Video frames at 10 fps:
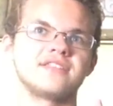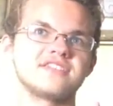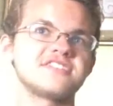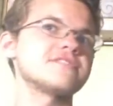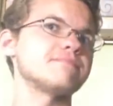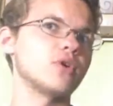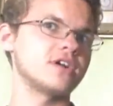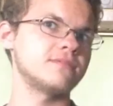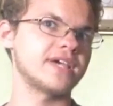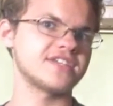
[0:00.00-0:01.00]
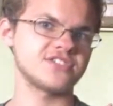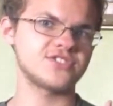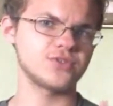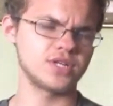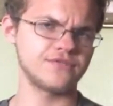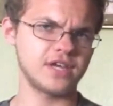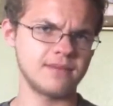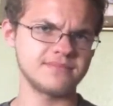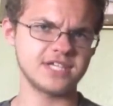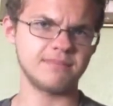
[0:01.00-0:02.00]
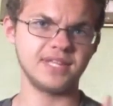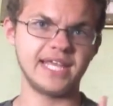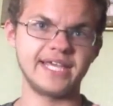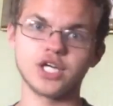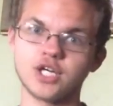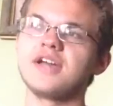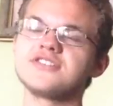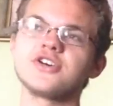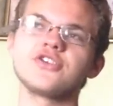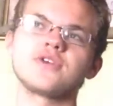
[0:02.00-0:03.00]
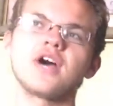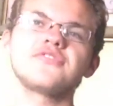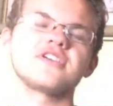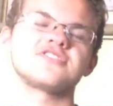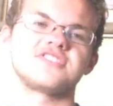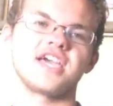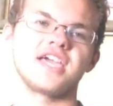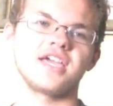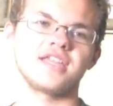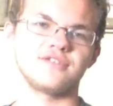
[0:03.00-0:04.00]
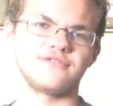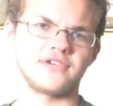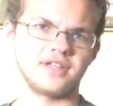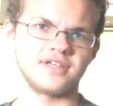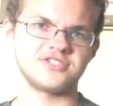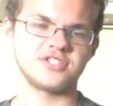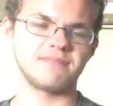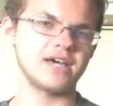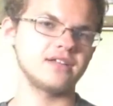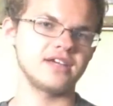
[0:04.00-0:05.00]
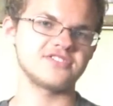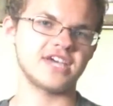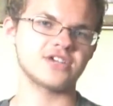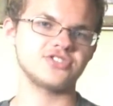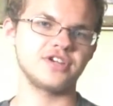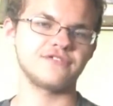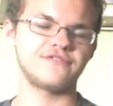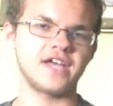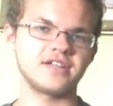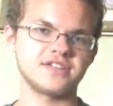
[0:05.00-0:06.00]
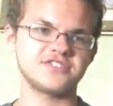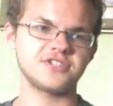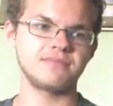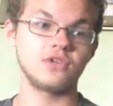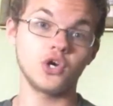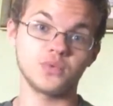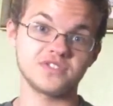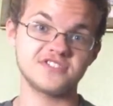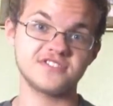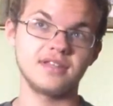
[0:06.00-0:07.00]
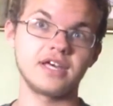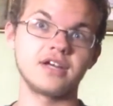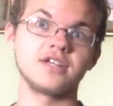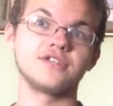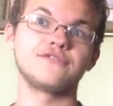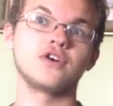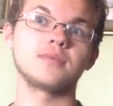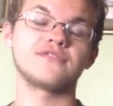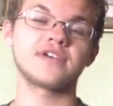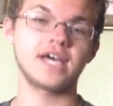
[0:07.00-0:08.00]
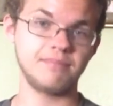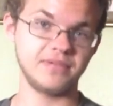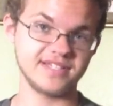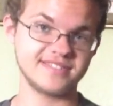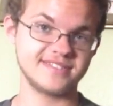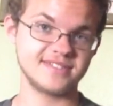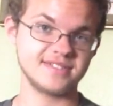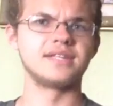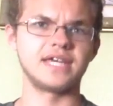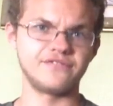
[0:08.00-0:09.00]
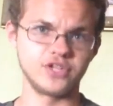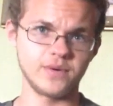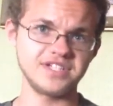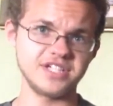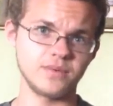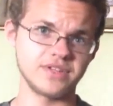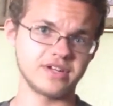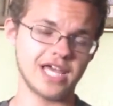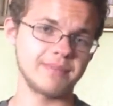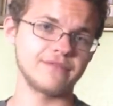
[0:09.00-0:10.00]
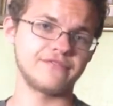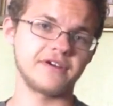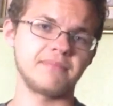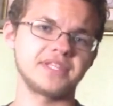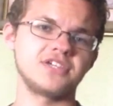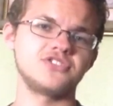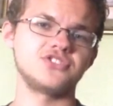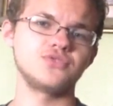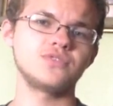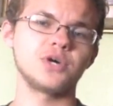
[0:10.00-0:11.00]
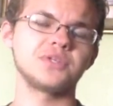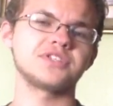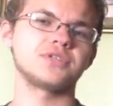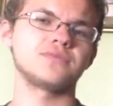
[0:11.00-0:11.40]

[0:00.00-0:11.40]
this is important because it sort of comes up later. And so throughout their stay in the village, the Baudelaires actually are finding some notes that are in the form of couplets. They have no idea where they're coming from, but they do know that they're